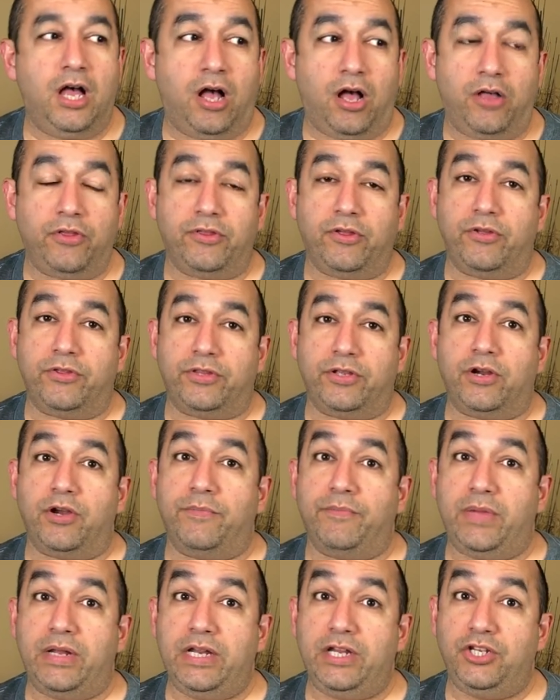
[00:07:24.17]
Although there are
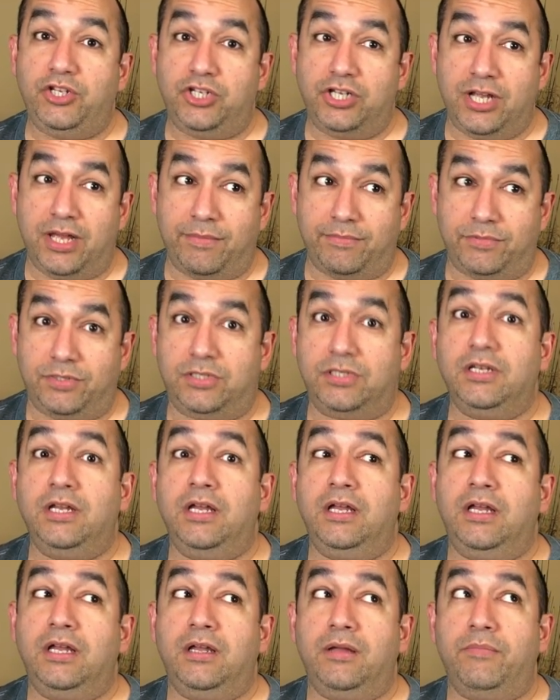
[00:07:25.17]
many gems,
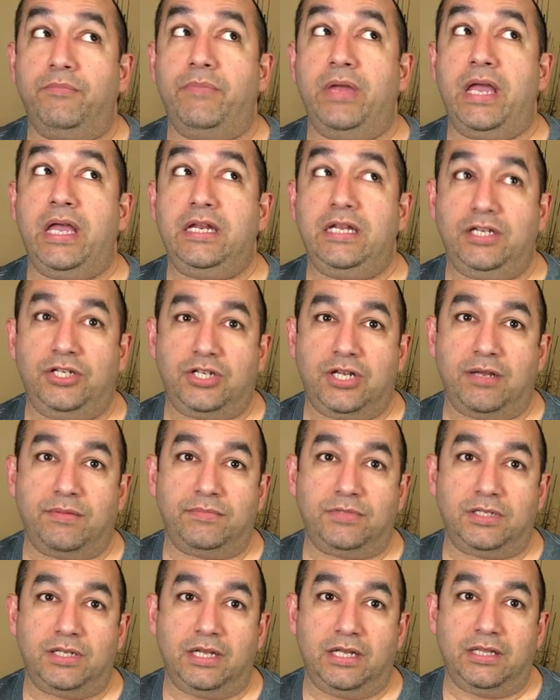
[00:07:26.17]
many
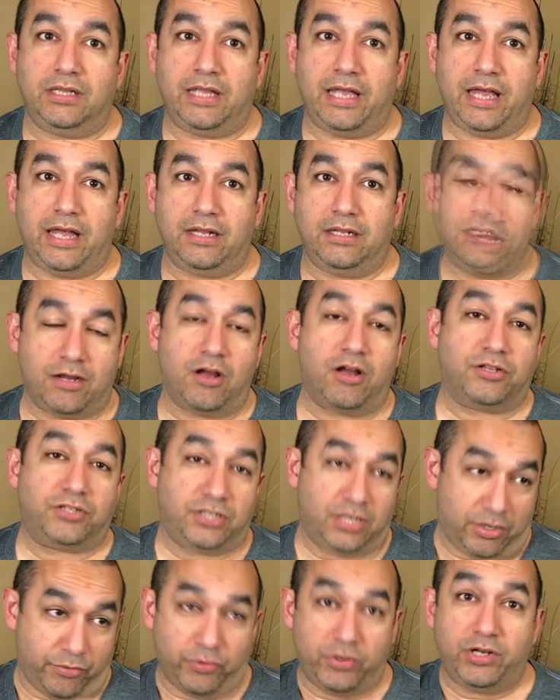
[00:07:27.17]
gems in that
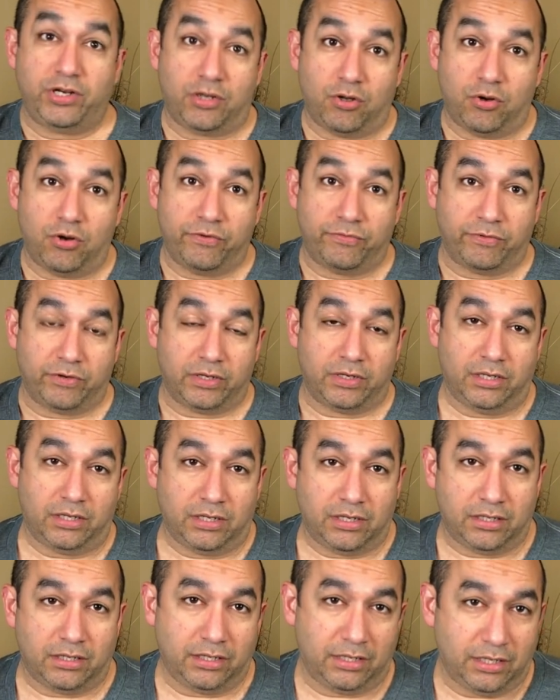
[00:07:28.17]
concert, and we're going to go over it
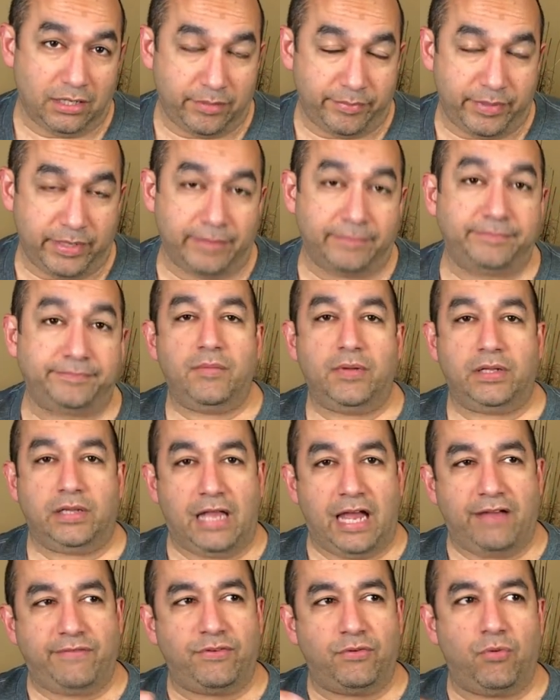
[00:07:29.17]
in, in a bit. But
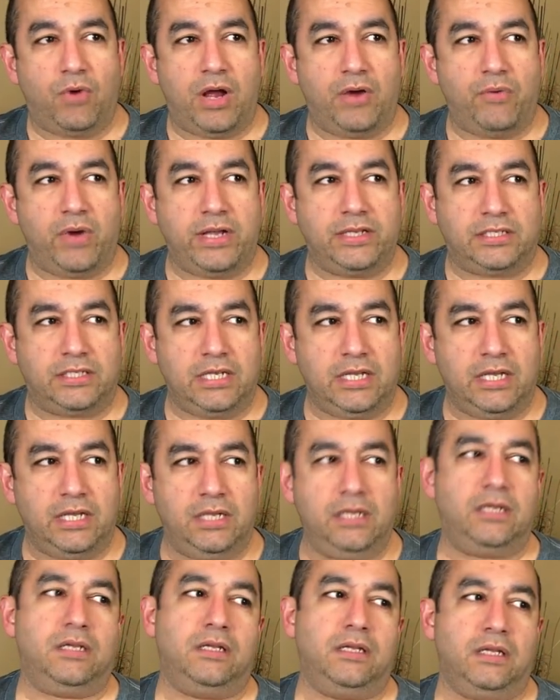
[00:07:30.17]
Live in Y Y
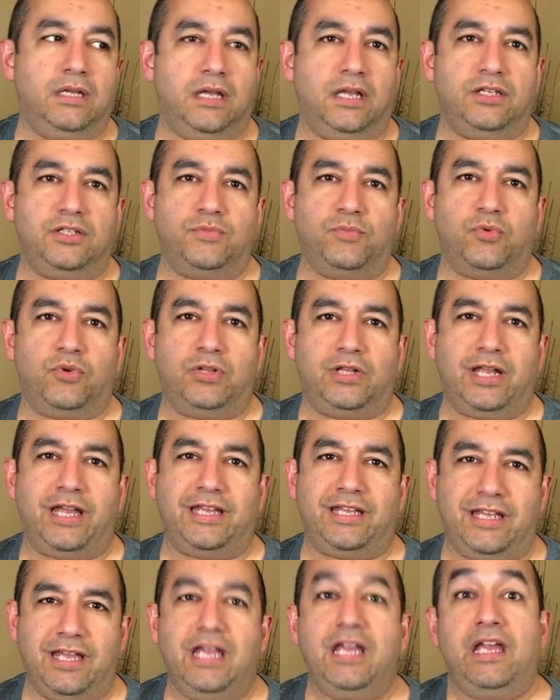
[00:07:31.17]
Z is more
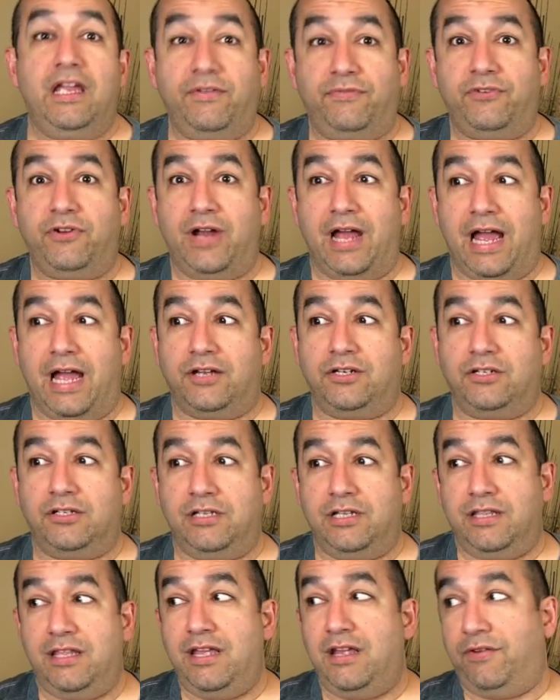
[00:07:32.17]
like if you're
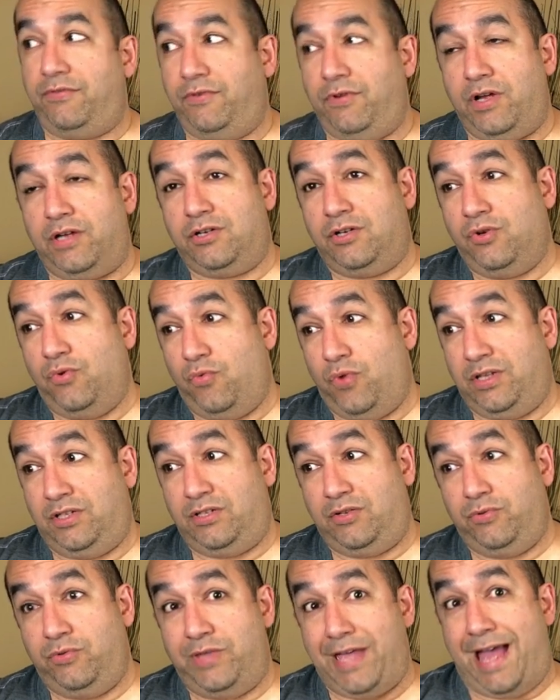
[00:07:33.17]
actually there, if you actually went
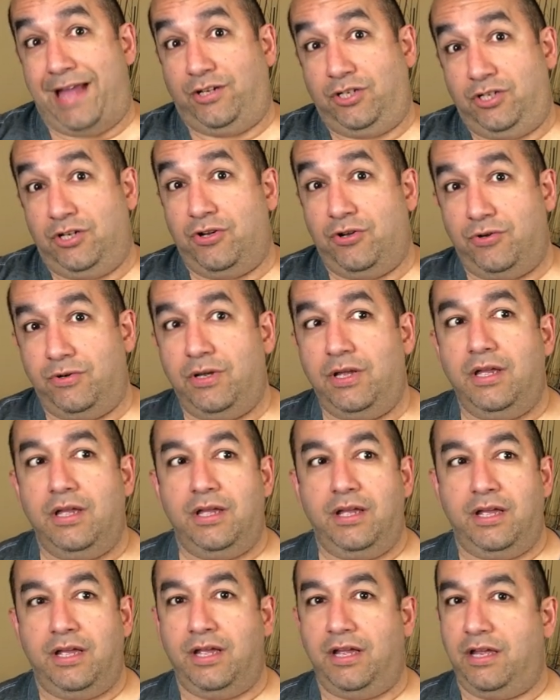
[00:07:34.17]
to that show,
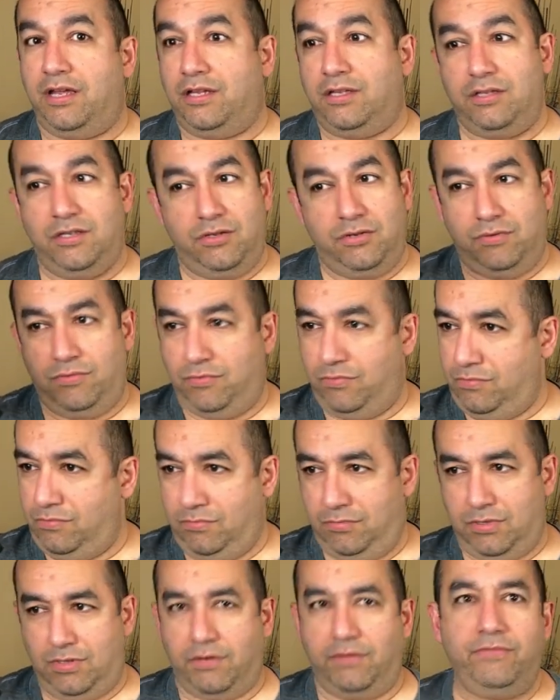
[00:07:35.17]
and you,
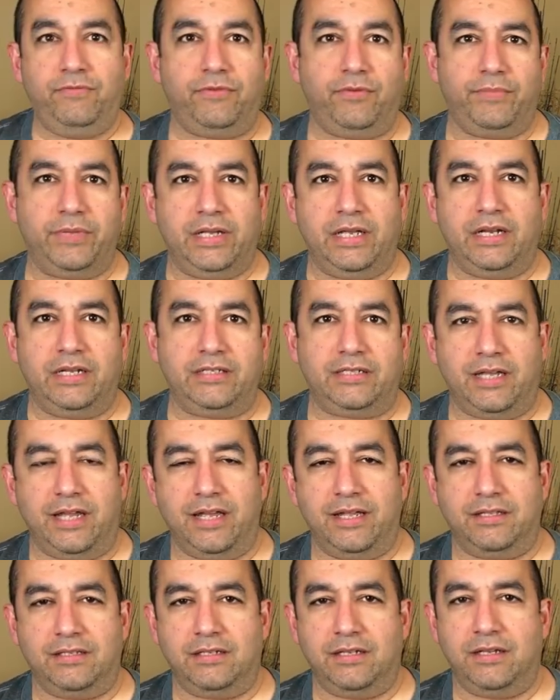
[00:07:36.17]
you know, from beginning to
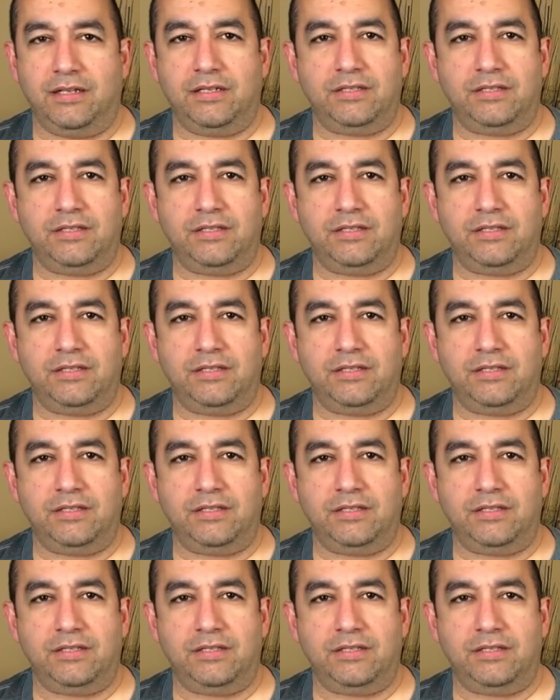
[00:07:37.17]
end.